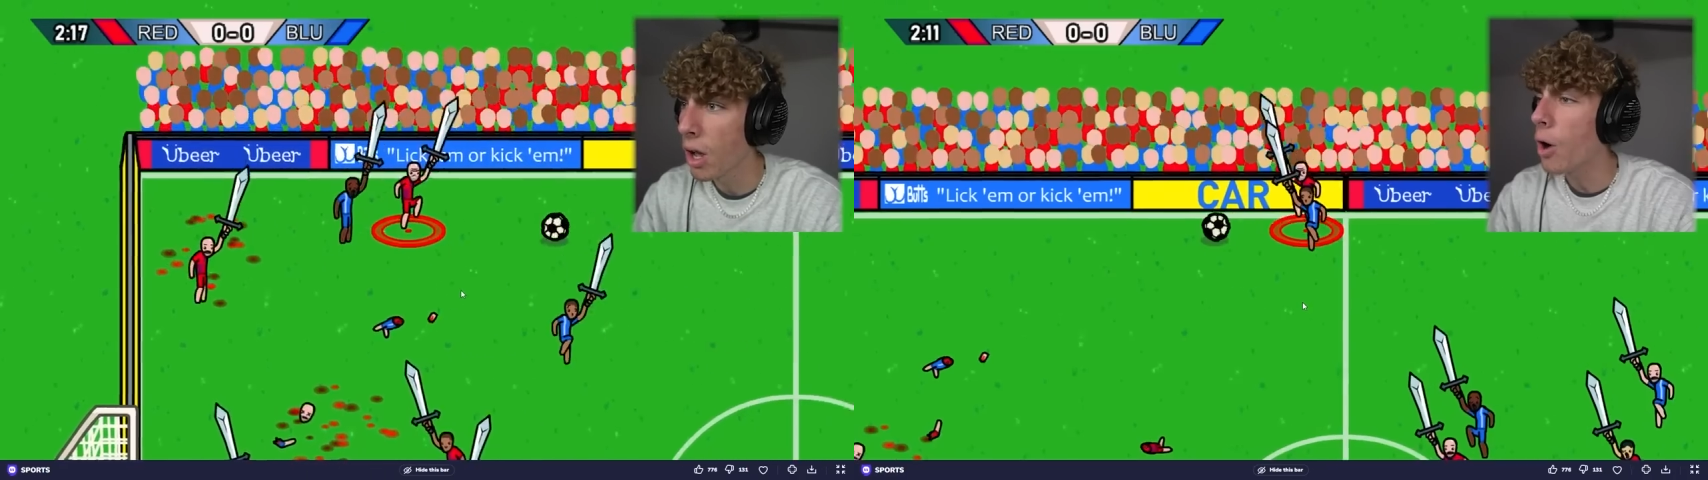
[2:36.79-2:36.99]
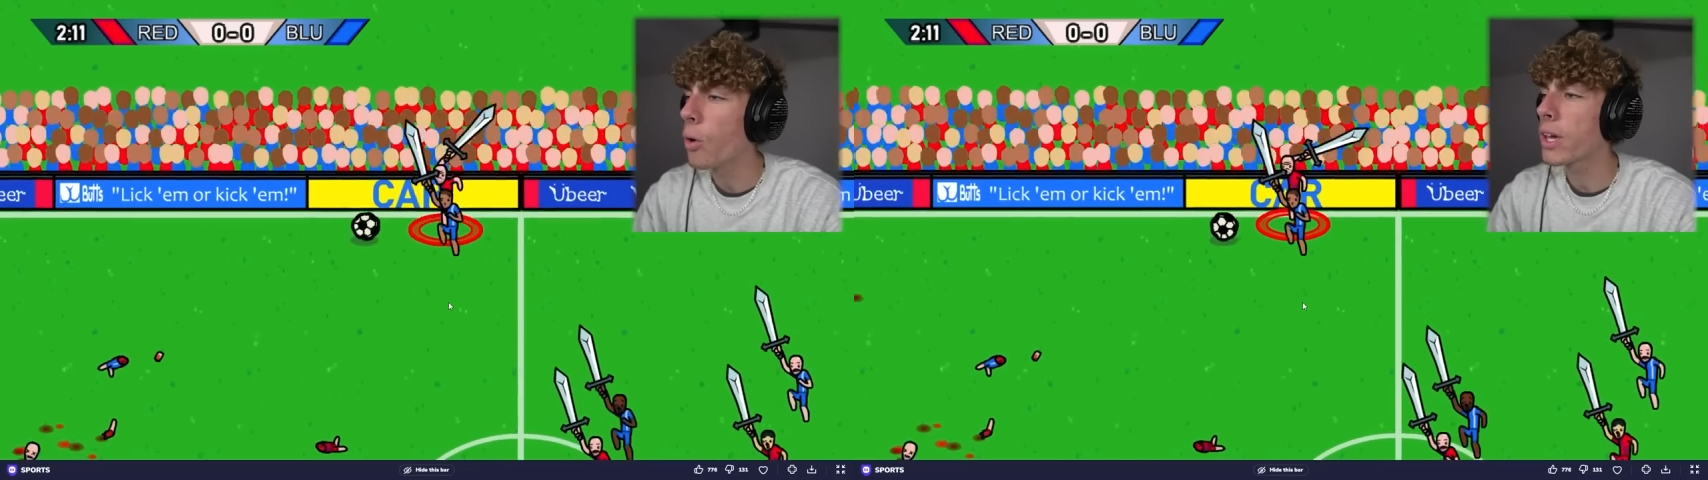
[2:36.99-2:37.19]

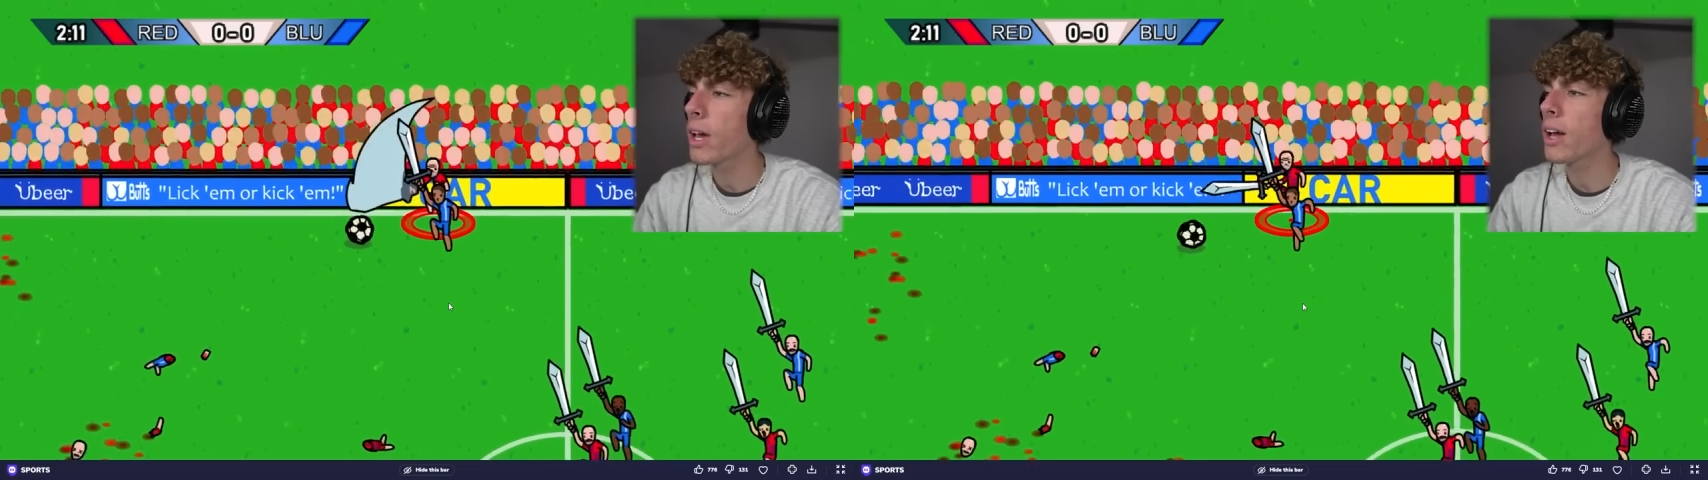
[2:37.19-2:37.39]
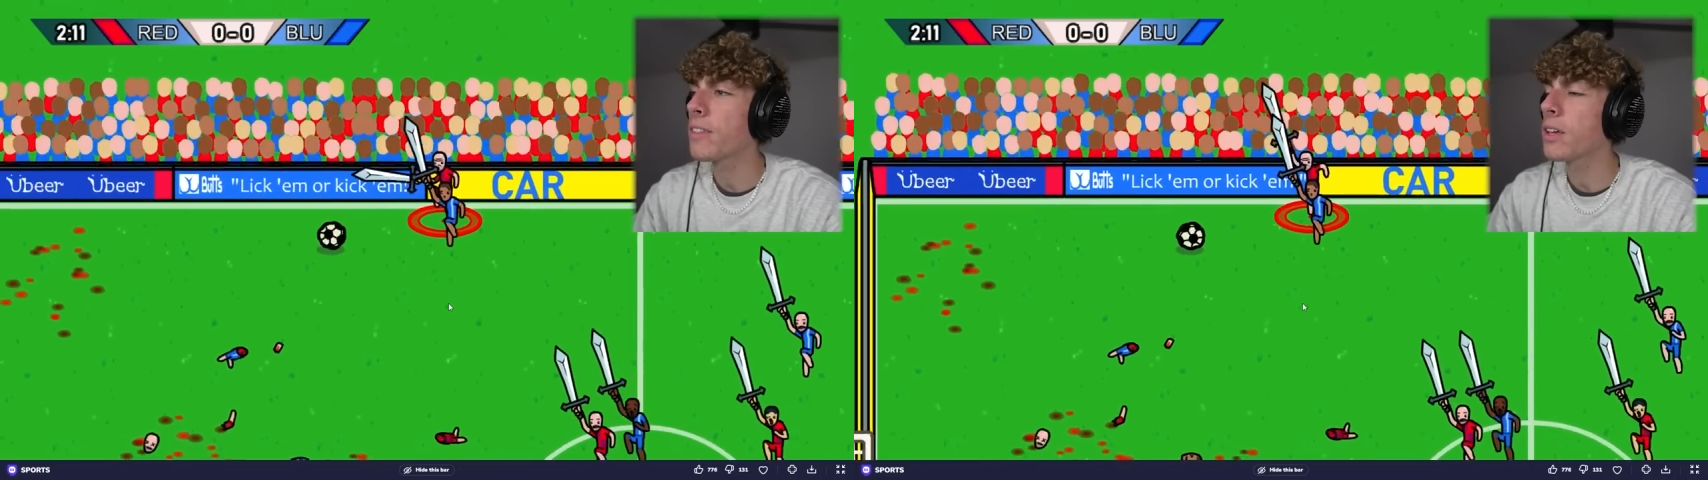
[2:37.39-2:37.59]
Oh,
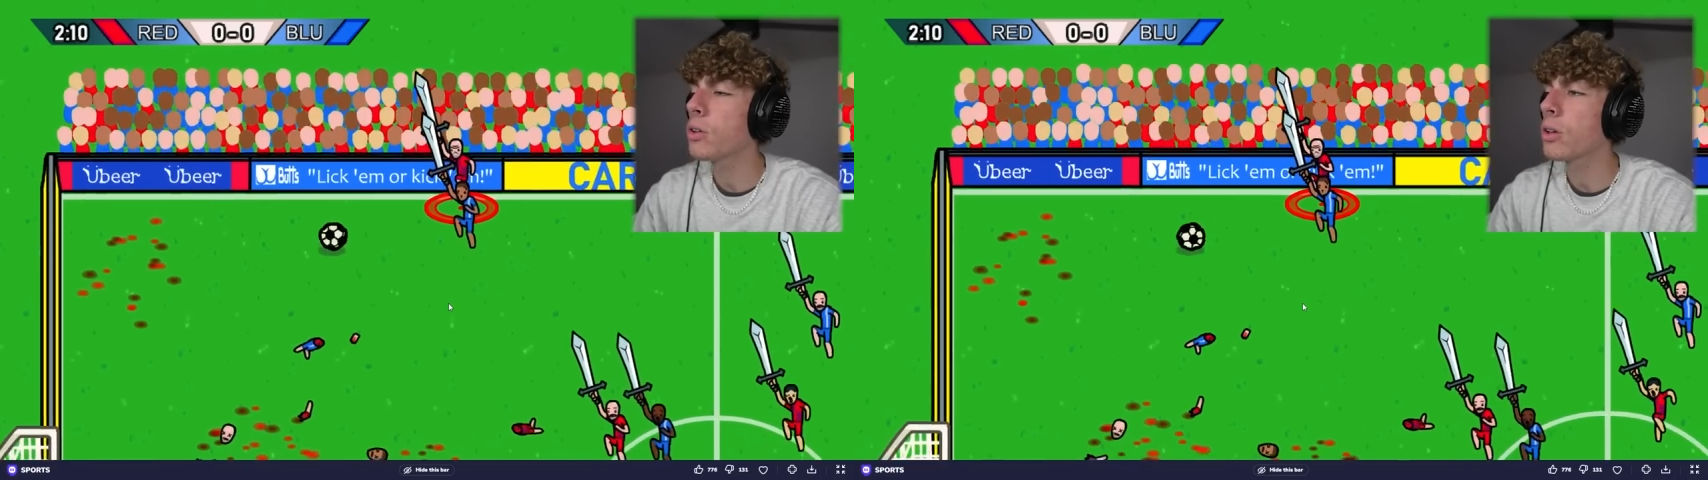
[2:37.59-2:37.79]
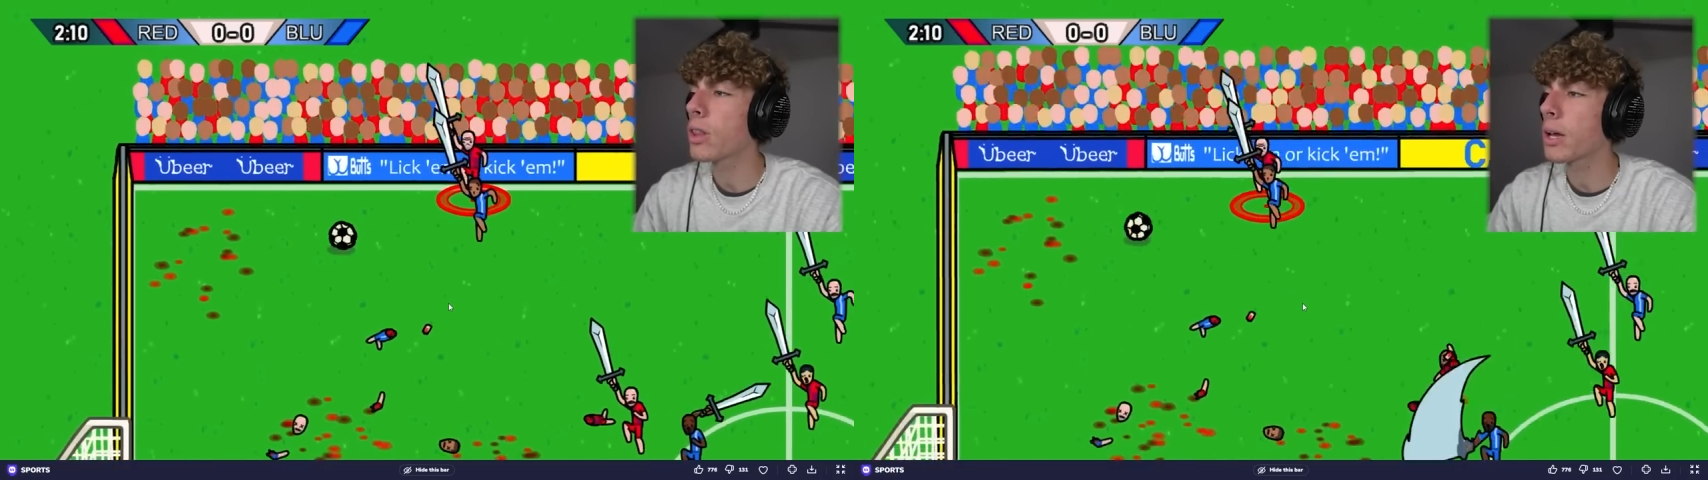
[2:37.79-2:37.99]
okay. I think
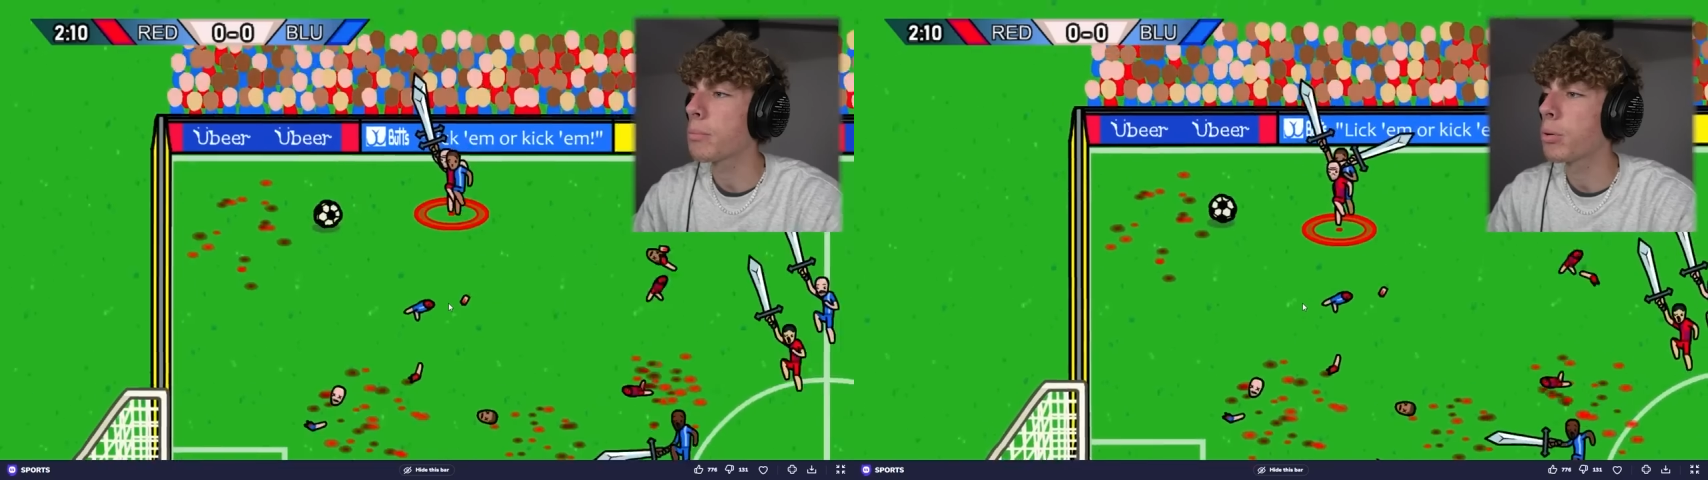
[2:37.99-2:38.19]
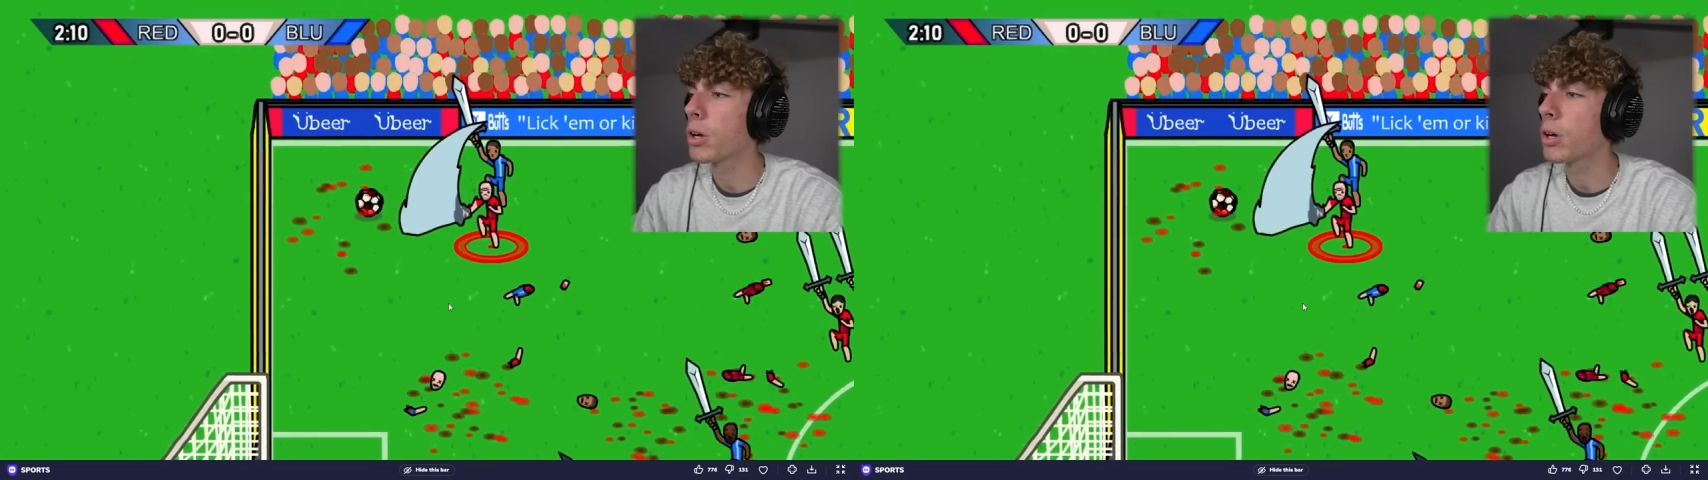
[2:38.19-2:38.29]
you can like